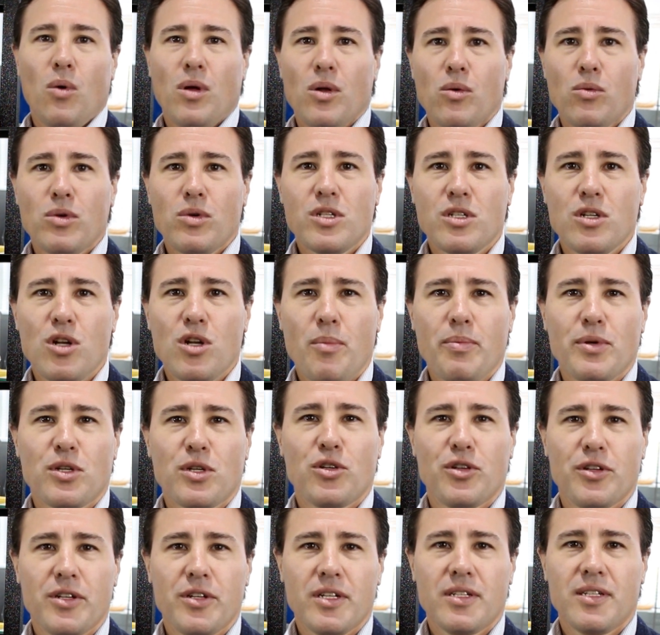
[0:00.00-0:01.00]
model was an
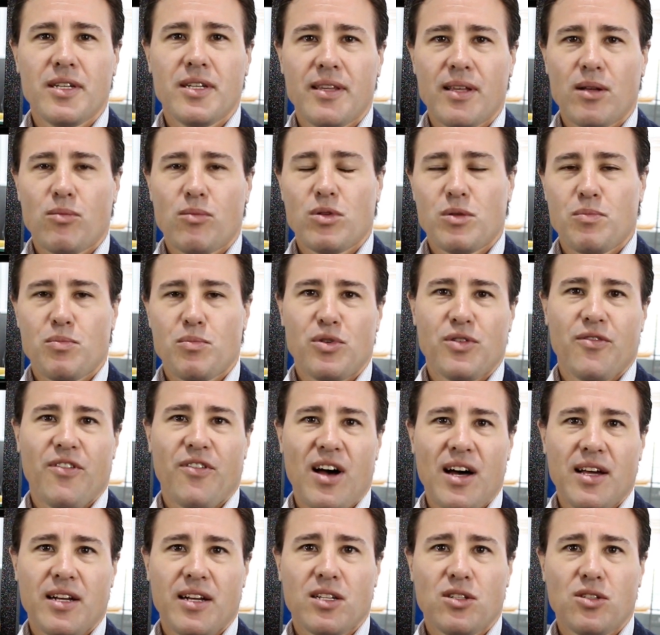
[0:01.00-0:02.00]
opportunity that was
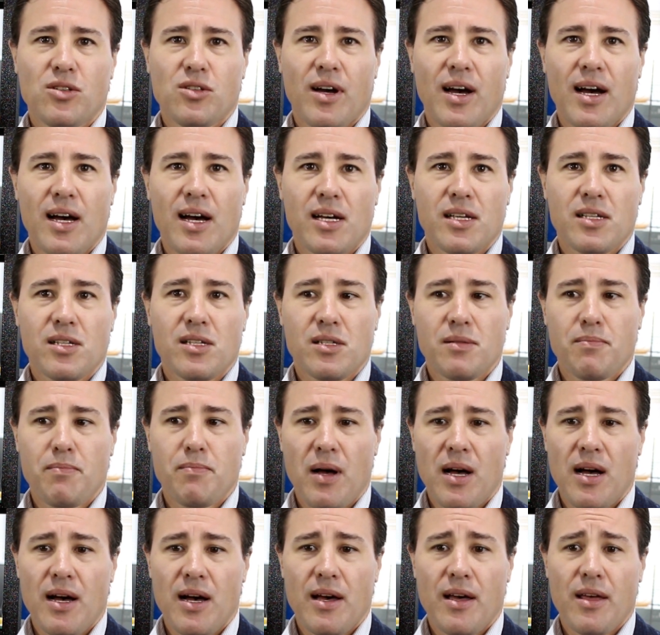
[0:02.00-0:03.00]
provided to us
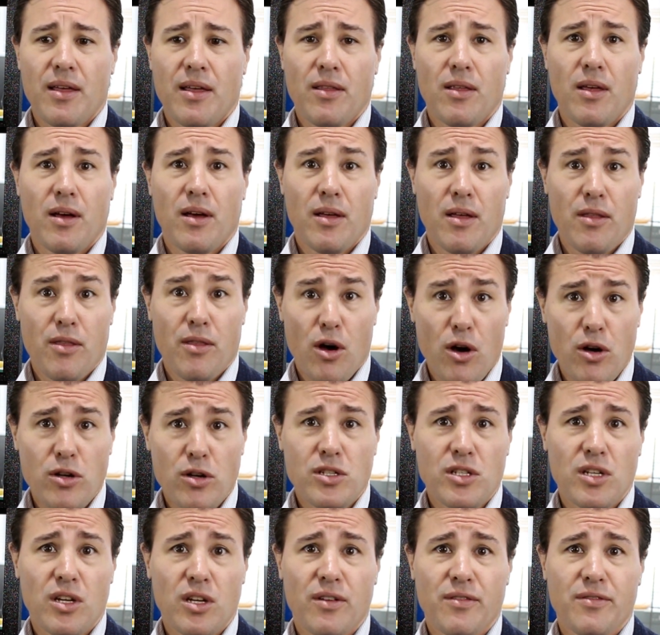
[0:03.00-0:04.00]
by uh, the
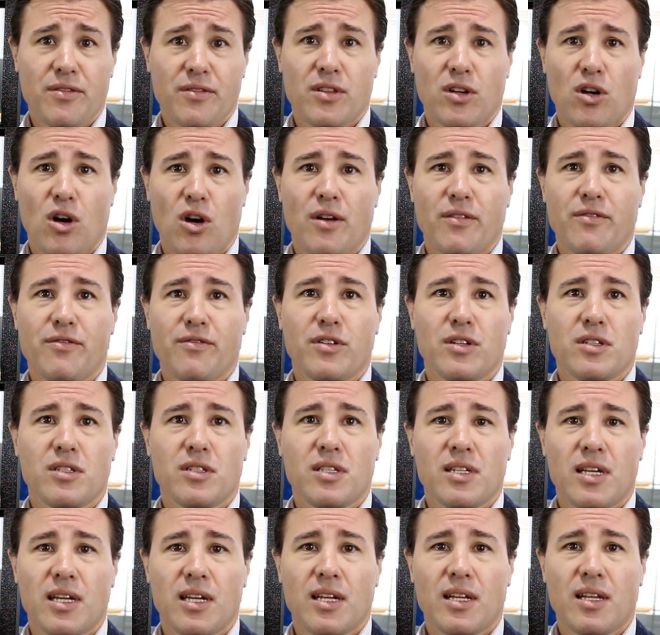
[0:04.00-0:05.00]
hosting of the
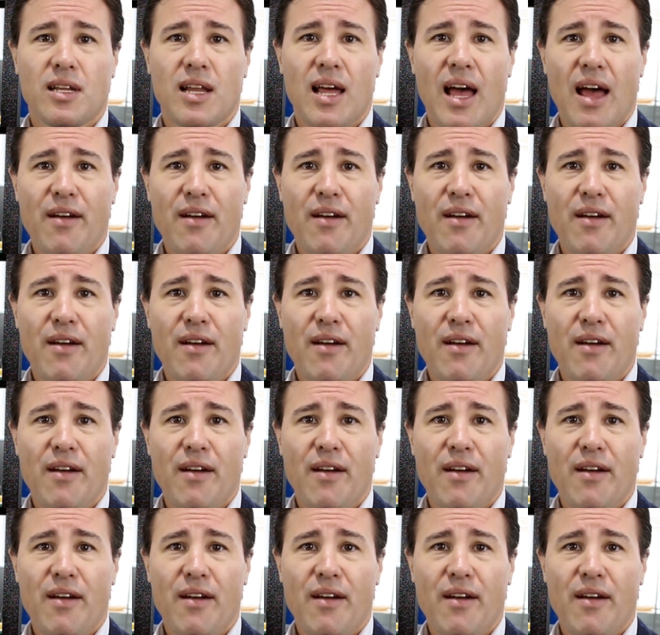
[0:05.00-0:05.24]
conference in